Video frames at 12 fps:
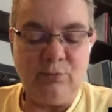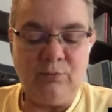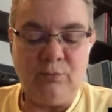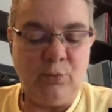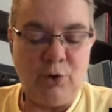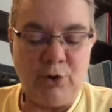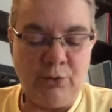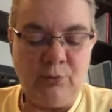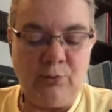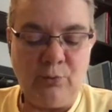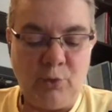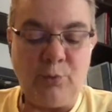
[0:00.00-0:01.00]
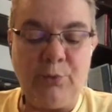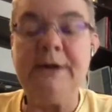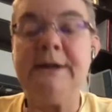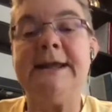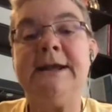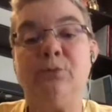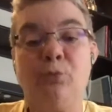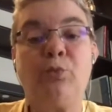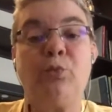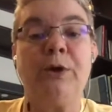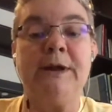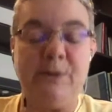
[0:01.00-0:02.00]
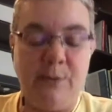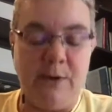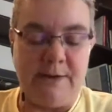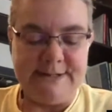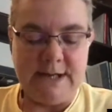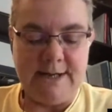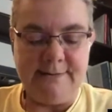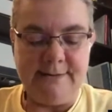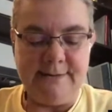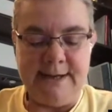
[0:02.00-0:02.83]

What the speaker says: were really, really well done.